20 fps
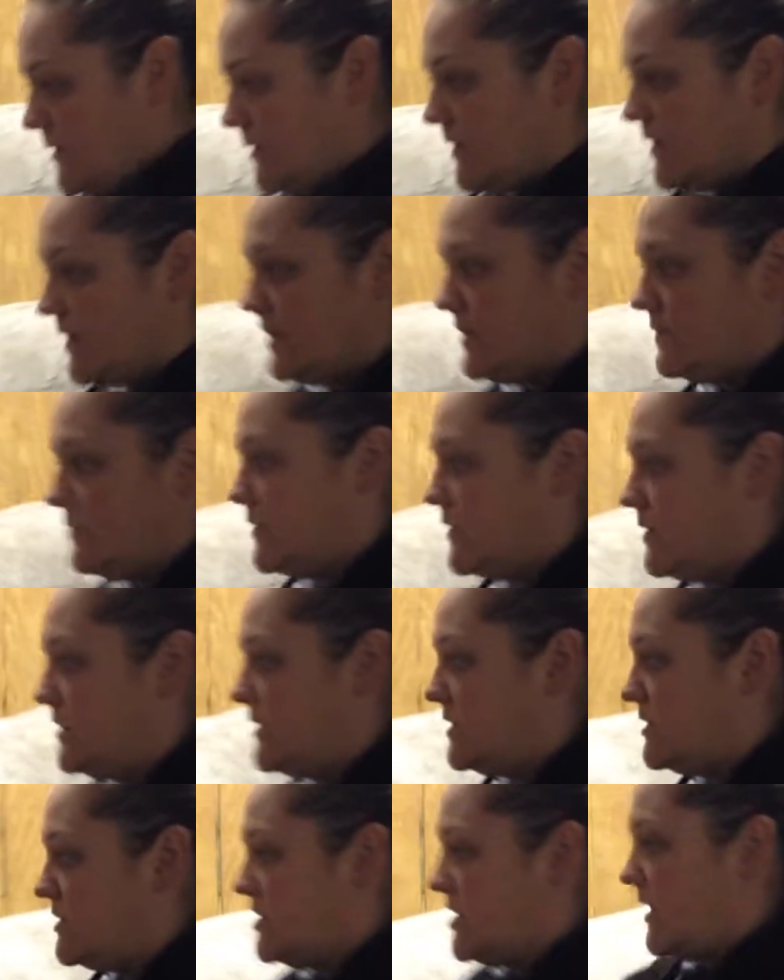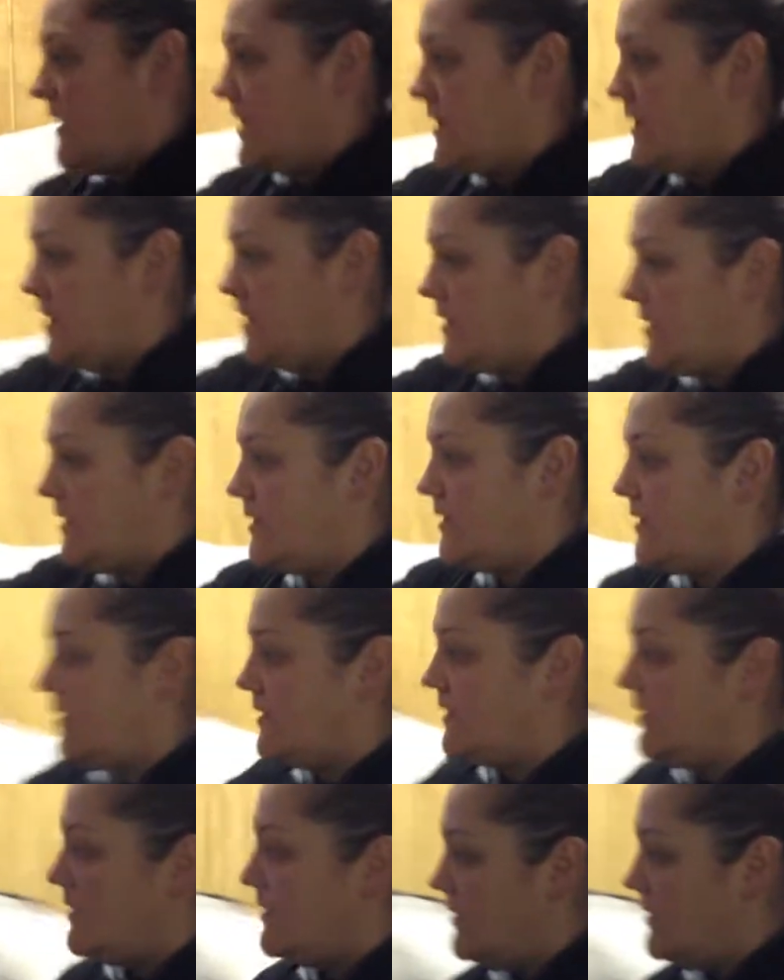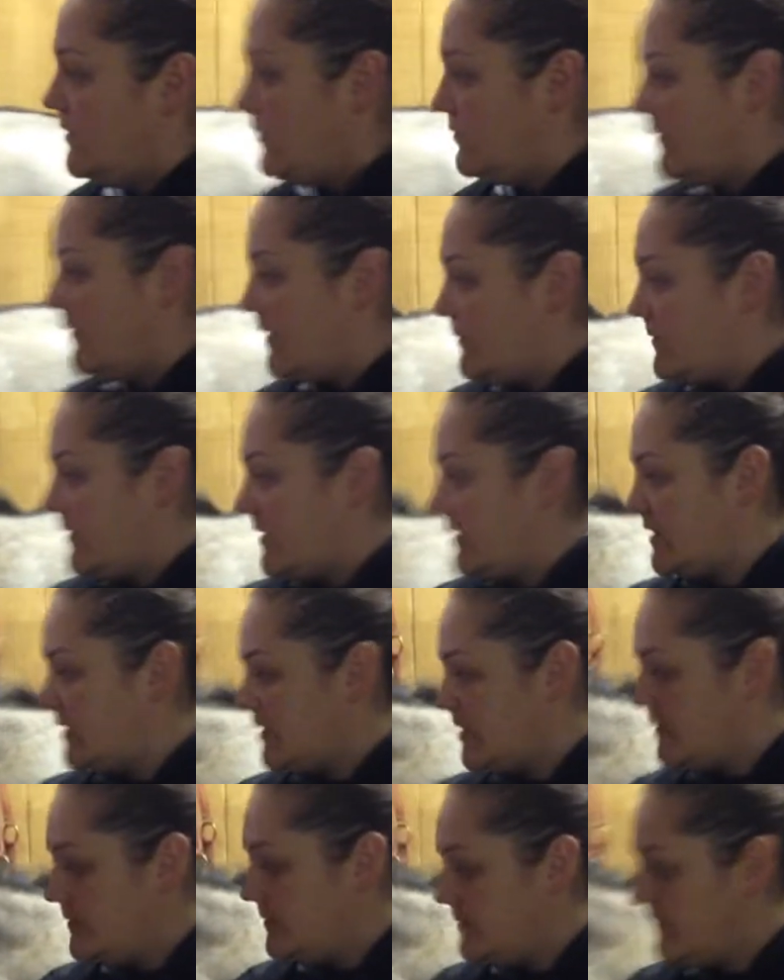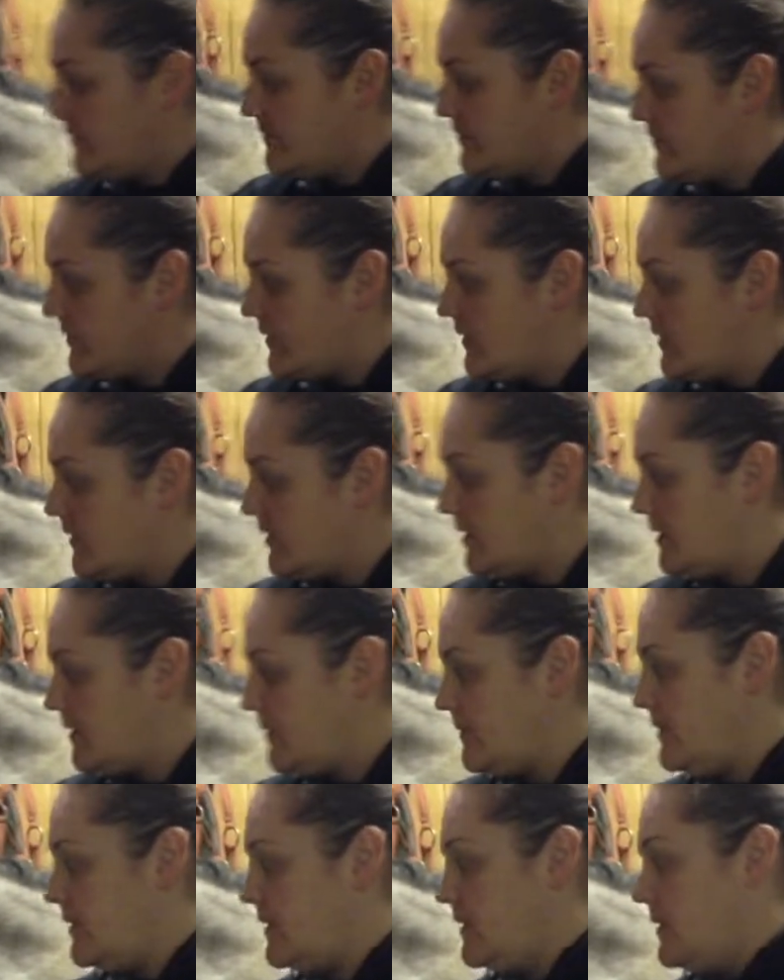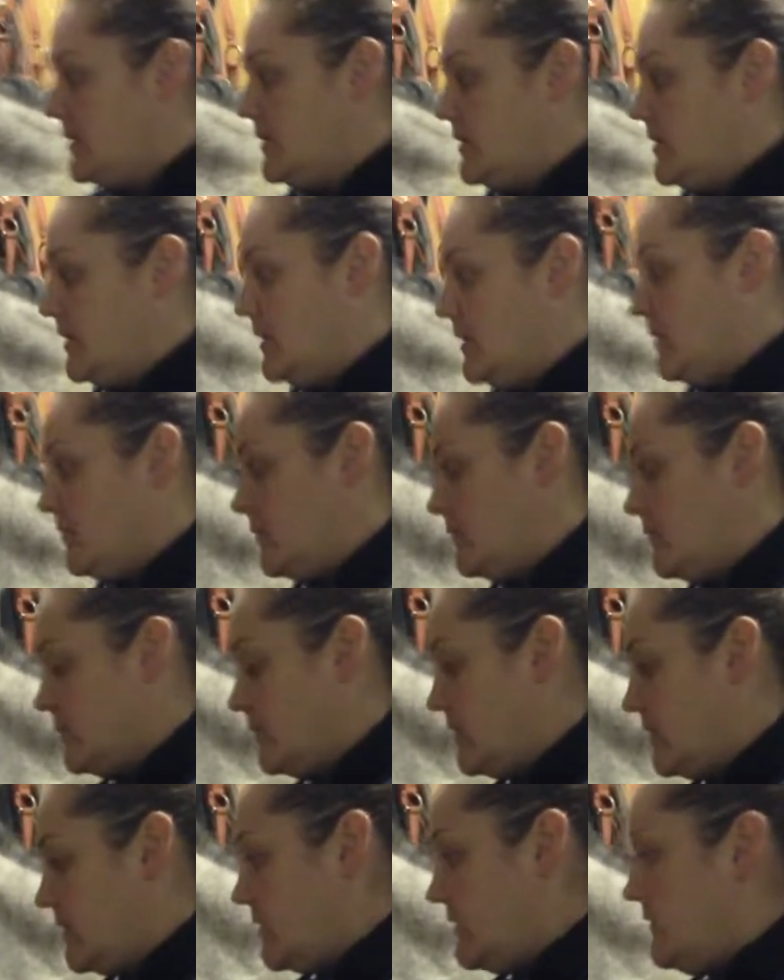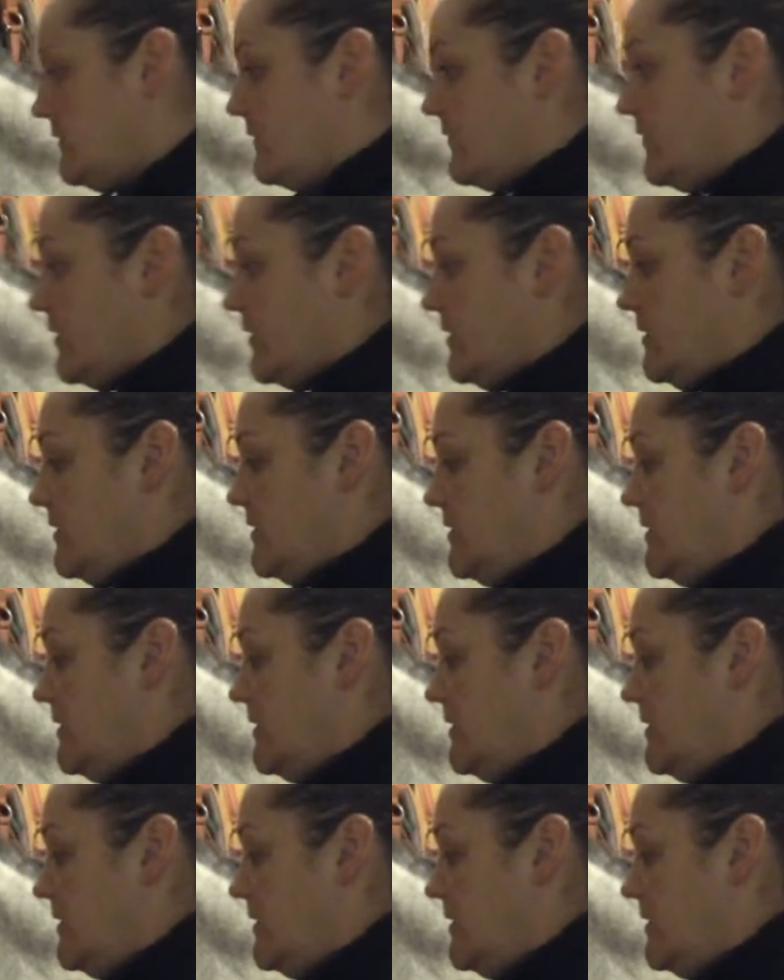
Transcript: Again, we're going to check right back here on him. What we're looking for